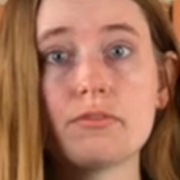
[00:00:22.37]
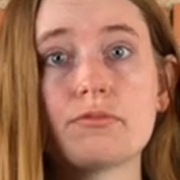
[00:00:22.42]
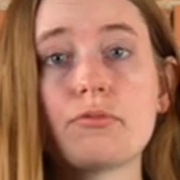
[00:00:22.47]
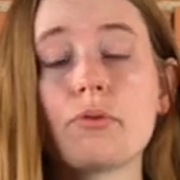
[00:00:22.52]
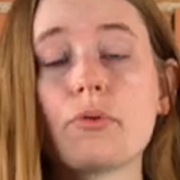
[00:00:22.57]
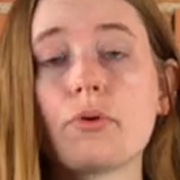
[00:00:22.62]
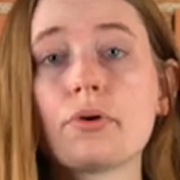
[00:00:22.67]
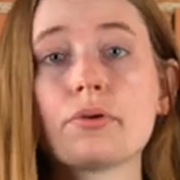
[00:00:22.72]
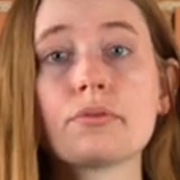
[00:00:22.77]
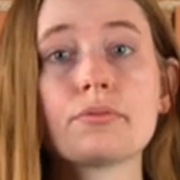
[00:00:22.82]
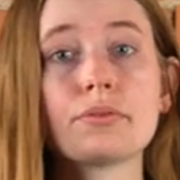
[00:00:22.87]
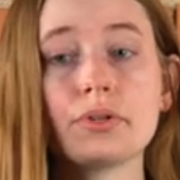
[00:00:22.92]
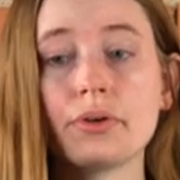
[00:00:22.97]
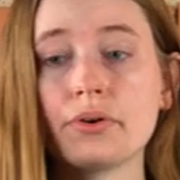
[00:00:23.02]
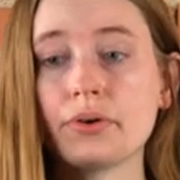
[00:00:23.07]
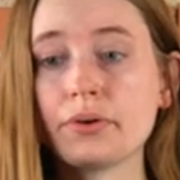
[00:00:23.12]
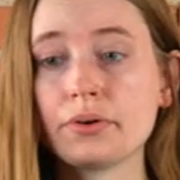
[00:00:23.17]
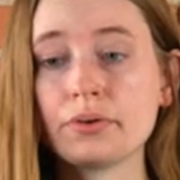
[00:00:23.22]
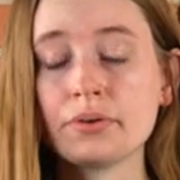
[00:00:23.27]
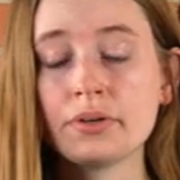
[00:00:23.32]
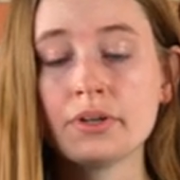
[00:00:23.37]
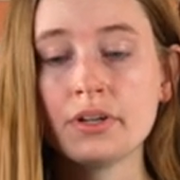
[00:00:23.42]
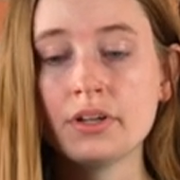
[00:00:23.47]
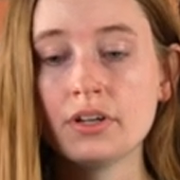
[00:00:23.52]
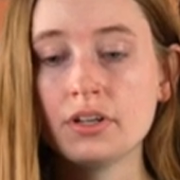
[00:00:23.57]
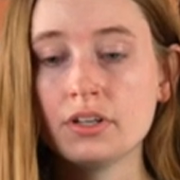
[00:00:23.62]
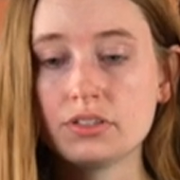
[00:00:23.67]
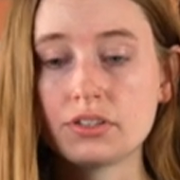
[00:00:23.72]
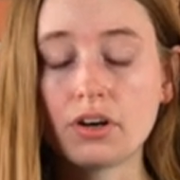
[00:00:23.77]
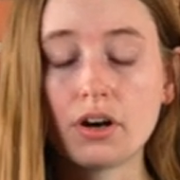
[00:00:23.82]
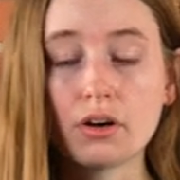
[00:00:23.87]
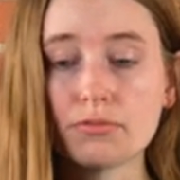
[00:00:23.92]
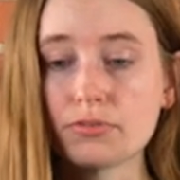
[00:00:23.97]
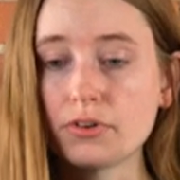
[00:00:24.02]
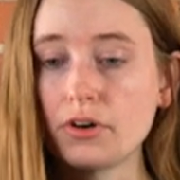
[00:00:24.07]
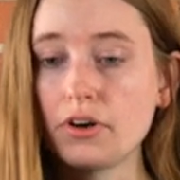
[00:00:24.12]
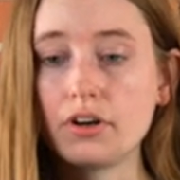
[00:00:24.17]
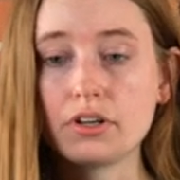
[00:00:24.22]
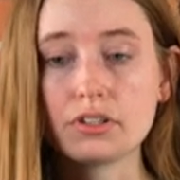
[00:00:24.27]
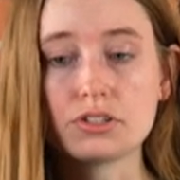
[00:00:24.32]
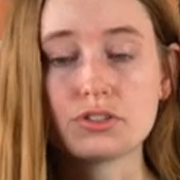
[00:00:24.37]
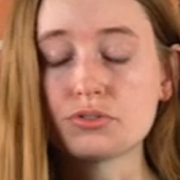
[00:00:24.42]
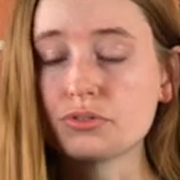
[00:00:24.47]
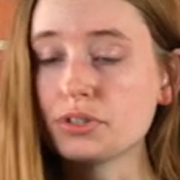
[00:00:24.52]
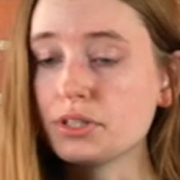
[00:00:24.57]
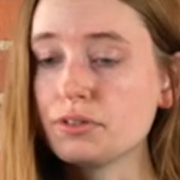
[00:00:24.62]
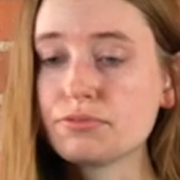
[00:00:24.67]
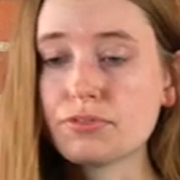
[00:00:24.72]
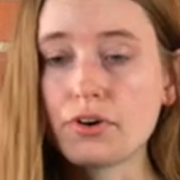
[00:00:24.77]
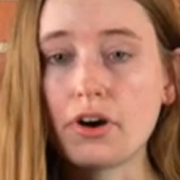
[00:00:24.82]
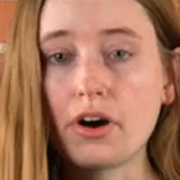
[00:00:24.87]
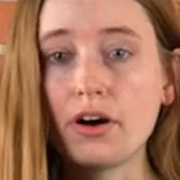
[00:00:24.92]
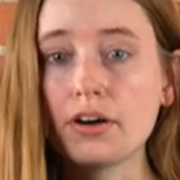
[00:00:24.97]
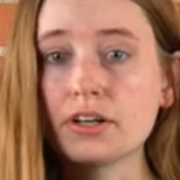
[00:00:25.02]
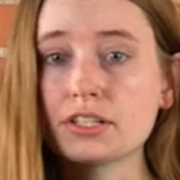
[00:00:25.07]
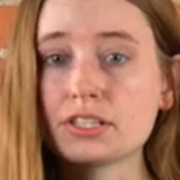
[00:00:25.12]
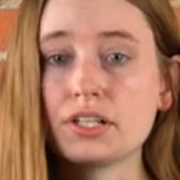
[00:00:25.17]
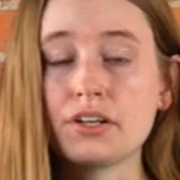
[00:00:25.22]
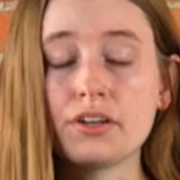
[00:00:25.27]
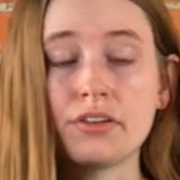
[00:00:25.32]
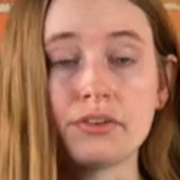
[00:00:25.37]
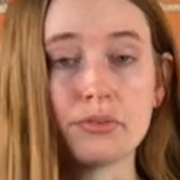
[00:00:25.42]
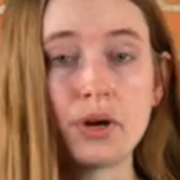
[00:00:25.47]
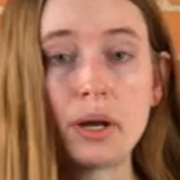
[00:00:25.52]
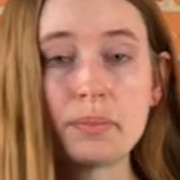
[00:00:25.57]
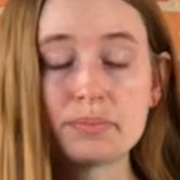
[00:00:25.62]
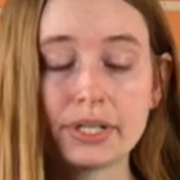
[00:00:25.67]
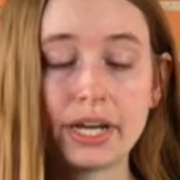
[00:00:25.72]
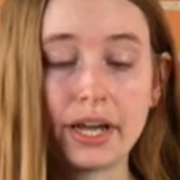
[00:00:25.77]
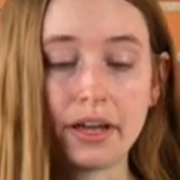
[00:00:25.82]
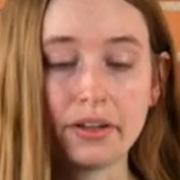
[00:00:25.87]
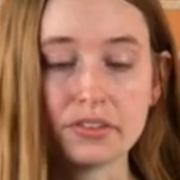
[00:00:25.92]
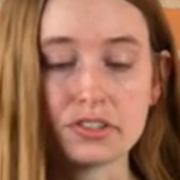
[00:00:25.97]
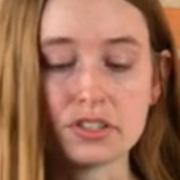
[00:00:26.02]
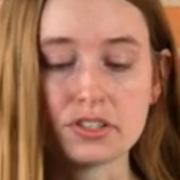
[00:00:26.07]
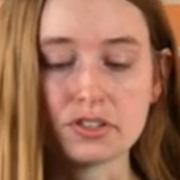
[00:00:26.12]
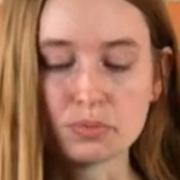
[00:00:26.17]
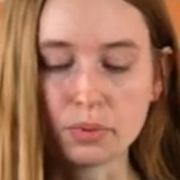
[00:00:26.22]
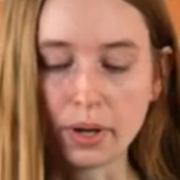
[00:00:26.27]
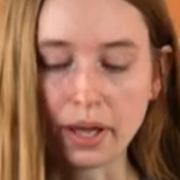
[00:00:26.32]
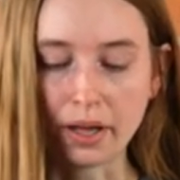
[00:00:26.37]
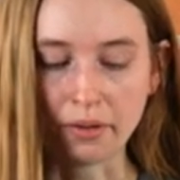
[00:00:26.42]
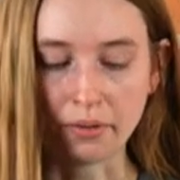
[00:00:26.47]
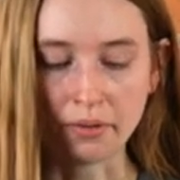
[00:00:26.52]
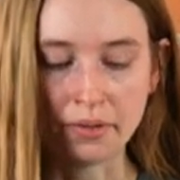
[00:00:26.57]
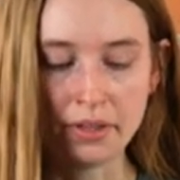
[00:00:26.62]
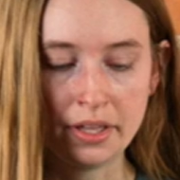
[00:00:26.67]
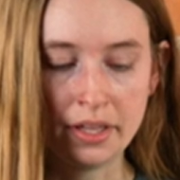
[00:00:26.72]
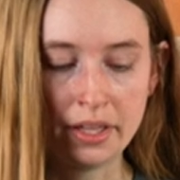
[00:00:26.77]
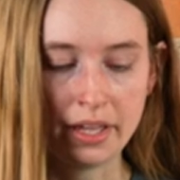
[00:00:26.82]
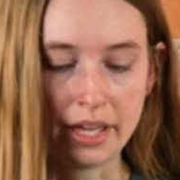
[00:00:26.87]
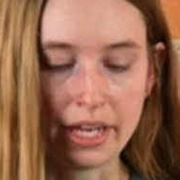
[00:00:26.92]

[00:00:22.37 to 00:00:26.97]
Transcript: for your dart frogs, tree frogs, and reptiles as well,